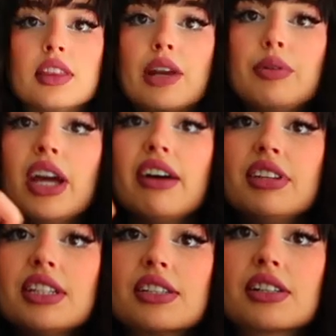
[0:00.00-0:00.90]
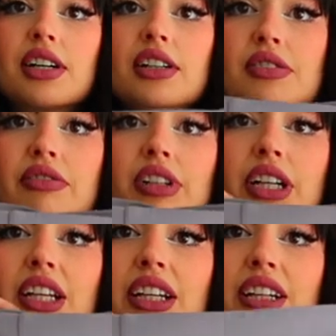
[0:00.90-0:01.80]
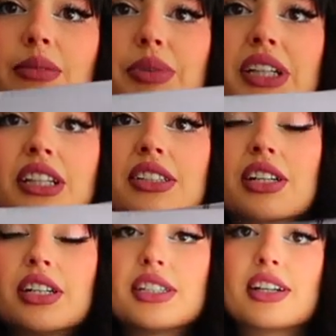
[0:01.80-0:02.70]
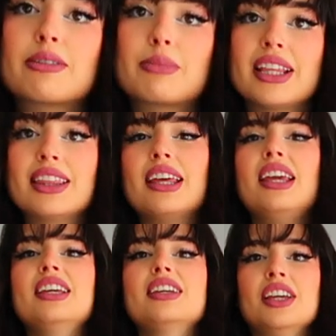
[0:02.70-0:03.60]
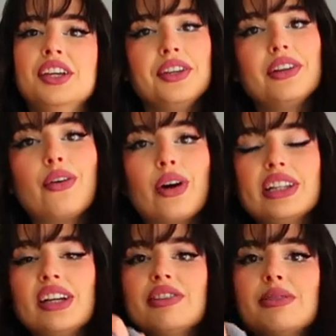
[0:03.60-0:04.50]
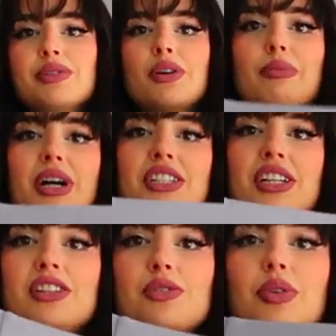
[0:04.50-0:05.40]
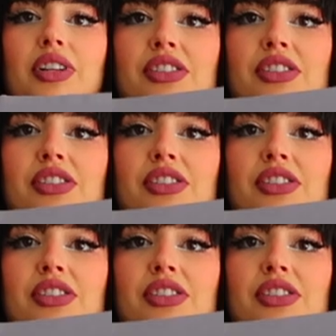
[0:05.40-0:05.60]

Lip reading: Then we have this skirt over here. Pleated skirts are my thing, you know, I love them so much, and this one